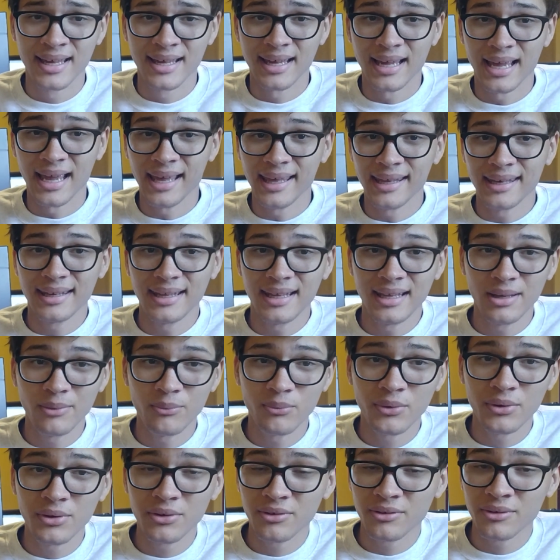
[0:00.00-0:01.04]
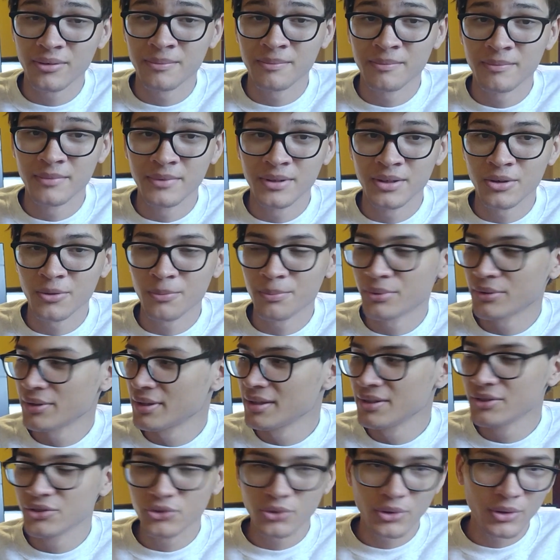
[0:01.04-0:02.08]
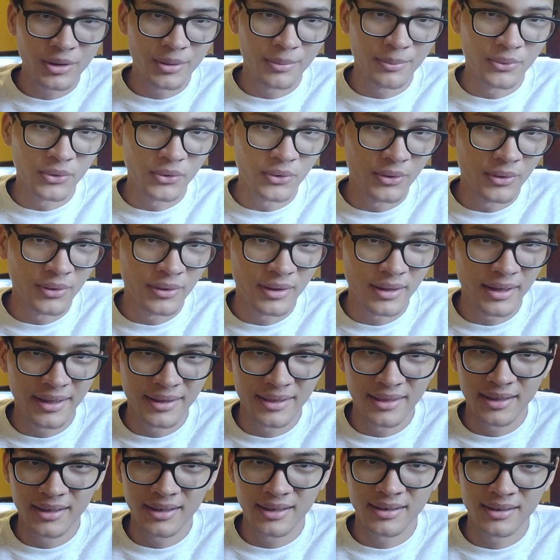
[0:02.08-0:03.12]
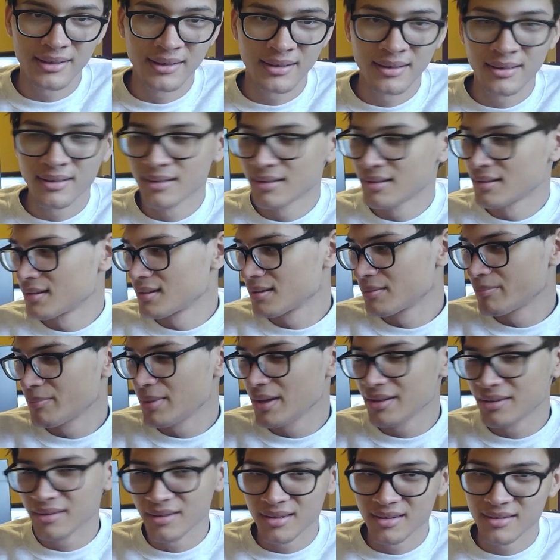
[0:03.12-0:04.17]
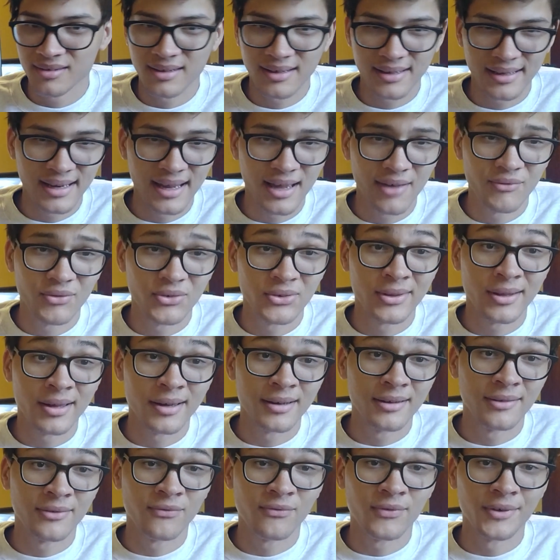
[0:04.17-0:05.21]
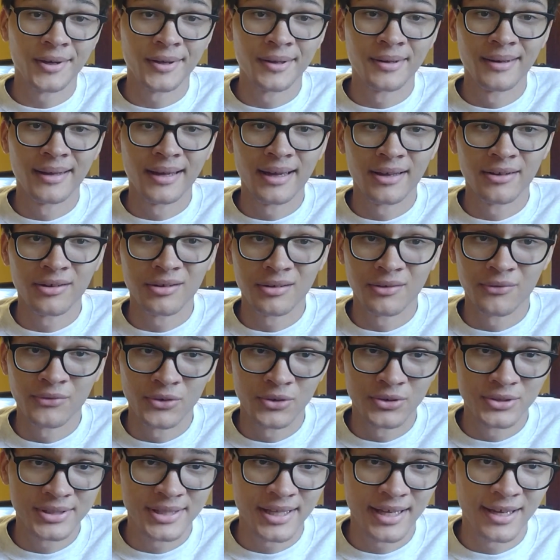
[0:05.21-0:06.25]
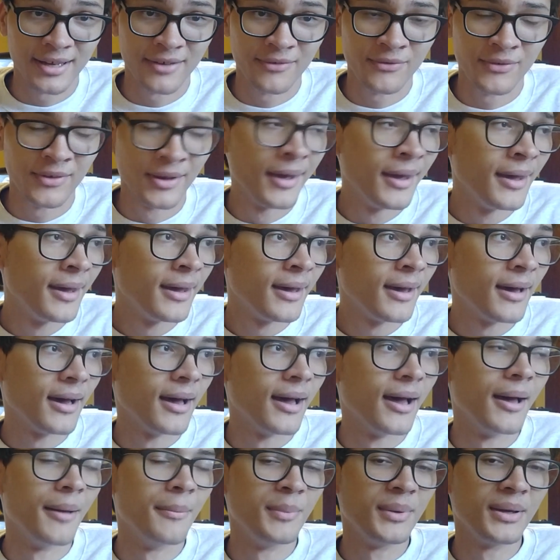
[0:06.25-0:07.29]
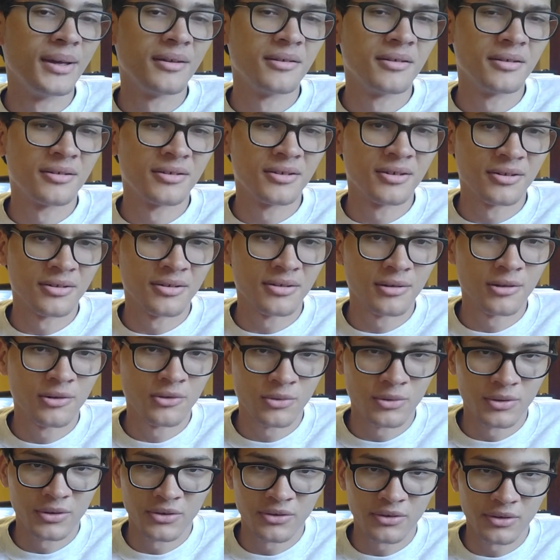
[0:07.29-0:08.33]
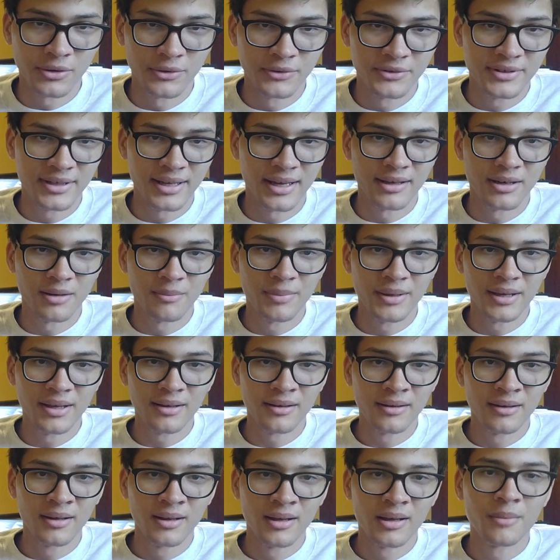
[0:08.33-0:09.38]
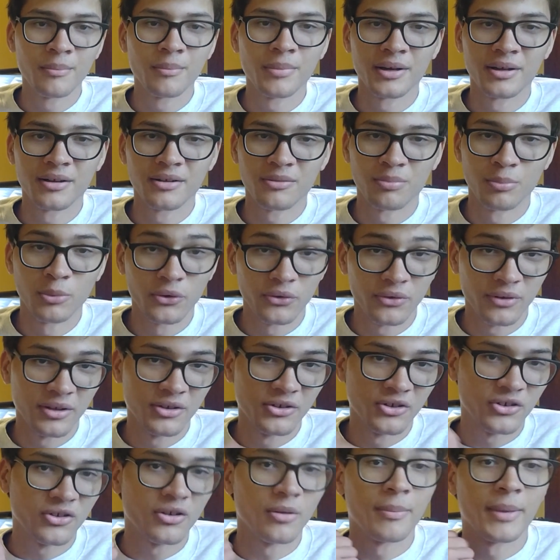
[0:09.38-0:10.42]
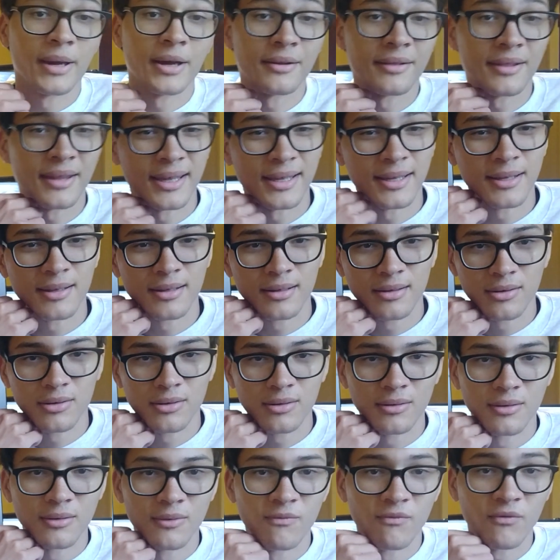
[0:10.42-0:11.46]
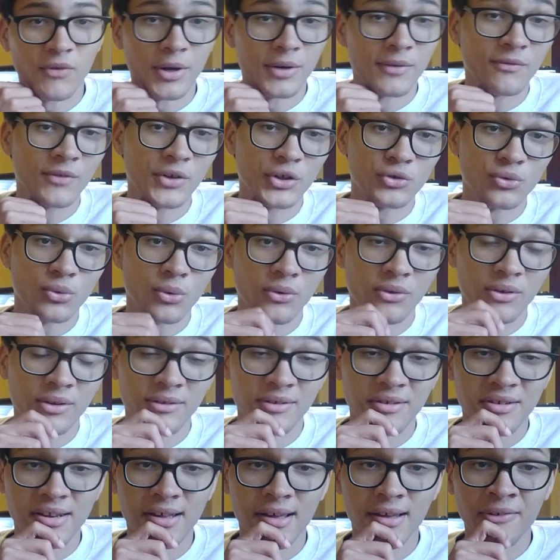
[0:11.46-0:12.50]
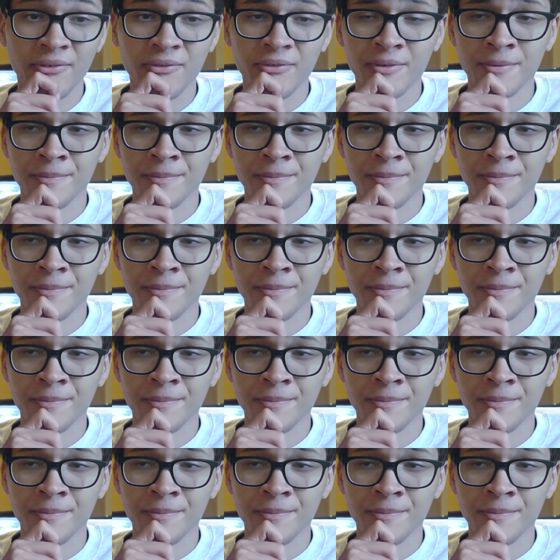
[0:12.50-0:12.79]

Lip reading: And it was, pretty enjoyable. I think pacing of the second half is not as fun as the first half because it just sort of slows down a bit, but it's mostly just about like fun visuals and stuff.